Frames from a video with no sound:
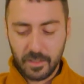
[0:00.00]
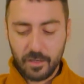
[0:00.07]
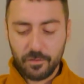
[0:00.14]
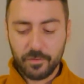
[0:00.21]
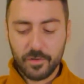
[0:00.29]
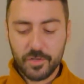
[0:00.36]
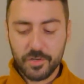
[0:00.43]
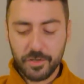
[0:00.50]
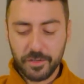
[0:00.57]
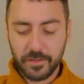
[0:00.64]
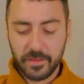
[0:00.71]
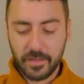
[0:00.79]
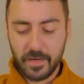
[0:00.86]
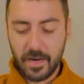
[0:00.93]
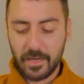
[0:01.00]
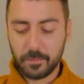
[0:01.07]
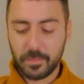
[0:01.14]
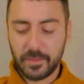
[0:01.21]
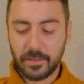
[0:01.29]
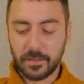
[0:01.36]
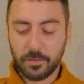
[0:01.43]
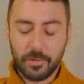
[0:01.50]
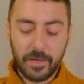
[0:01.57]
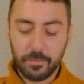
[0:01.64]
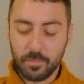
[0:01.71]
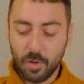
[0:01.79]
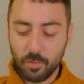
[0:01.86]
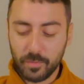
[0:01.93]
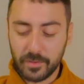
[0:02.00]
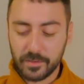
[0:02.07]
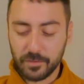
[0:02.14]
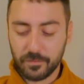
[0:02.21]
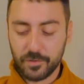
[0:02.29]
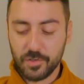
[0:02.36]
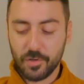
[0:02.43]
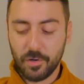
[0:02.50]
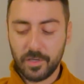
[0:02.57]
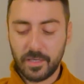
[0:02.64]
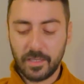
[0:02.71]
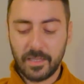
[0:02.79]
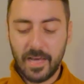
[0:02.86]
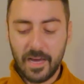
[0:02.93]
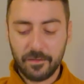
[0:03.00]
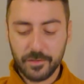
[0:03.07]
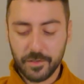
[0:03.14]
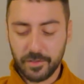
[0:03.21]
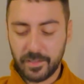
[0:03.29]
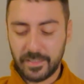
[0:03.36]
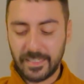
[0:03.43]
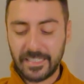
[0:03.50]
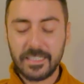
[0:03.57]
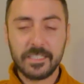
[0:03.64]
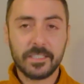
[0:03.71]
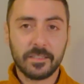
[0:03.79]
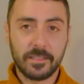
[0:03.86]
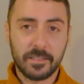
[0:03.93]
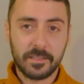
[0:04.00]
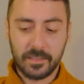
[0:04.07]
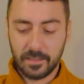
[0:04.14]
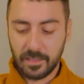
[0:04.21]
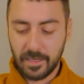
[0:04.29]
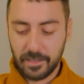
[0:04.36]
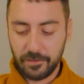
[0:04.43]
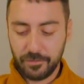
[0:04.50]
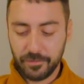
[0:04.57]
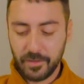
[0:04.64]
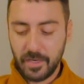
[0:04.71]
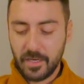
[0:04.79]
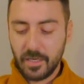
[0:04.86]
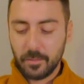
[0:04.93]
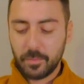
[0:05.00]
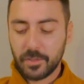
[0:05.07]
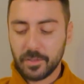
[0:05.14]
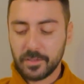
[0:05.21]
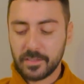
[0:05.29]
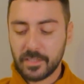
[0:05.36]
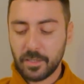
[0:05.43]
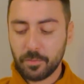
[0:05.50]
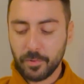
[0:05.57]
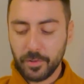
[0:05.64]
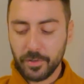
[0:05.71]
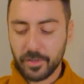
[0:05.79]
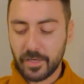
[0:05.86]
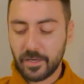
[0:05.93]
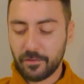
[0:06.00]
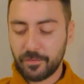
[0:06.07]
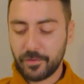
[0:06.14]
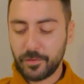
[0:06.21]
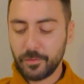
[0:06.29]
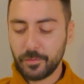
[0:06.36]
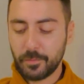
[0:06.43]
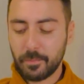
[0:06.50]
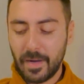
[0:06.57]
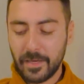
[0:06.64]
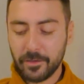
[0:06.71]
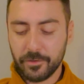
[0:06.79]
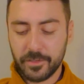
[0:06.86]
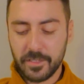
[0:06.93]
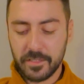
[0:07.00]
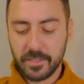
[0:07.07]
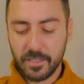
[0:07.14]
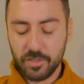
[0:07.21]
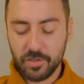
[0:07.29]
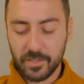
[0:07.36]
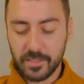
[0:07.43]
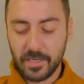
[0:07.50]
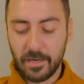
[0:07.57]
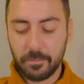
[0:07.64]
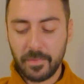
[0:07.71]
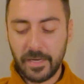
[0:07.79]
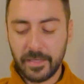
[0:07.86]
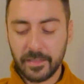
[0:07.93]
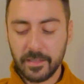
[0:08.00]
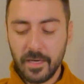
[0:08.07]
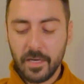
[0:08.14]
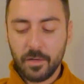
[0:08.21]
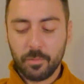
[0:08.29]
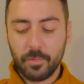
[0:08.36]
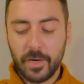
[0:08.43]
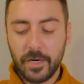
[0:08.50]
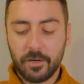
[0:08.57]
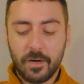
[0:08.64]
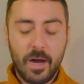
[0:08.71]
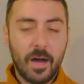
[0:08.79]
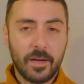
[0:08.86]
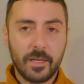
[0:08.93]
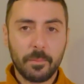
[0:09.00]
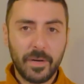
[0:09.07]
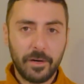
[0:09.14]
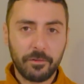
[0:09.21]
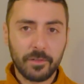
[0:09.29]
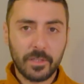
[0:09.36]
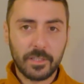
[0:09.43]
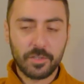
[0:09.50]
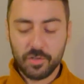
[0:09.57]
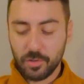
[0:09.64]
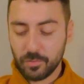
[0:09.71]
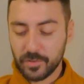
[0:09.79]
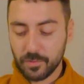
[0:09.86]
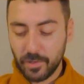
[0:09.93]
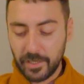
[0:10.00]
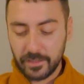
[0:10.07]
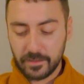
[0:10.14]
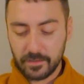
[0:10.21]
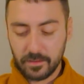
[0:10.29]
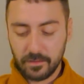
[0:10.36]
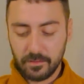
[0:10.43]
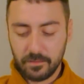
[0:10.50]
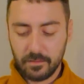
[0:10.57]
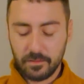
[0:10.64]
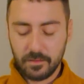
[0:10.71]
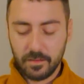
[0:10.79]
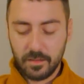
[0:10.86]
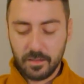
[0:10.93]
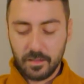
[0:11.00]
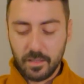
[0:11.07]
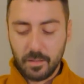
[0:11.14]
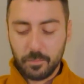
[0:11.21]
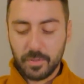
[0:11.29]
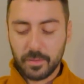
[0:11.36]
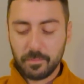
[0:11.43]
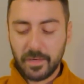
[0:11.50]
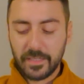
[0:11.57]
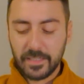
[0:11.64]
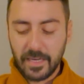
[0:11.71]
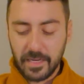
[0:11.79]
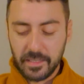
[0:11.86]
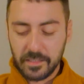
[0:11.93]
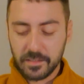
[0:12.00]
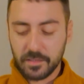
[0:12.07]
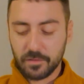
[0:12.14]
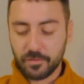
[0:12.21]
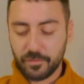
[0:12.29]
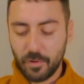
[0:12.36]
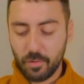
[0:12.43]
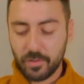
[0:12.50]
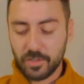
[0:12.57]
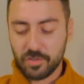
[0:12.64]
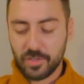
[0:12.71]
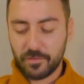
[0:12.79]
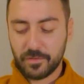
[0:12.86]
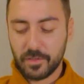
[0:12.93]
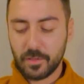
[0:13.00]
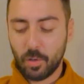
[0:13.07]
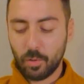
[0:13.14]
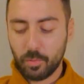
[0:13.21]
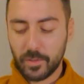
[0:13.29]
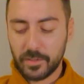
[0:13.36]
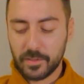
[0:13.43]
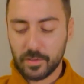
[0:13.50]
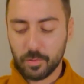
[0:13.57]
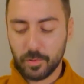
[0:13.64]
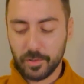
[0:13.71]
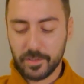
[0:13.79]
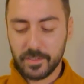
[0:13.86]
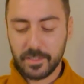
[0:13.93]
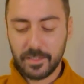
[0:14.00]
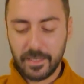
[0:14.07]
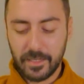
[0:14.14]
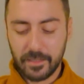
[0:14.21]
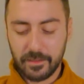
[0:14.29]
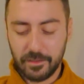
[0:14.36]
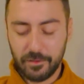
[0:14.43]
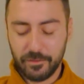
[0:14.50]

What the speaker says: For sure, there had been great moments of joy, laughter, and easiness in life, because there were a few minor decisions I made where I apparently chose right. But my gaze and focus shifted always towards the negative,